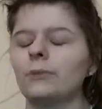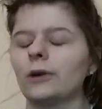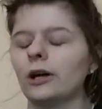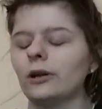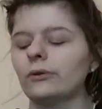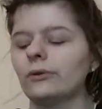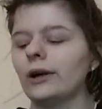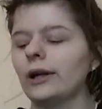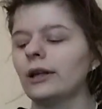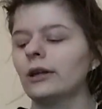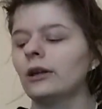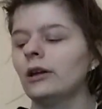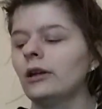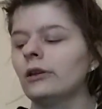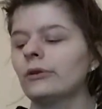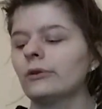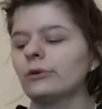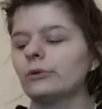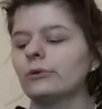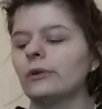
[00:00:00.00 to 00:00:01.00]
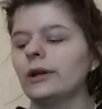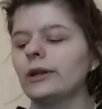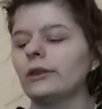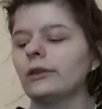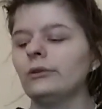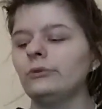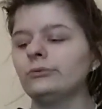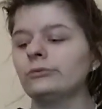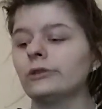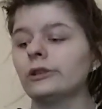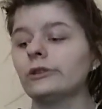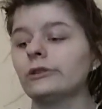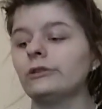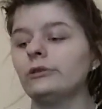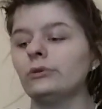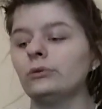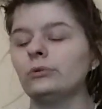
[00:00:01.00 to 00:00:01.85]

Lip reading: but like they're like these really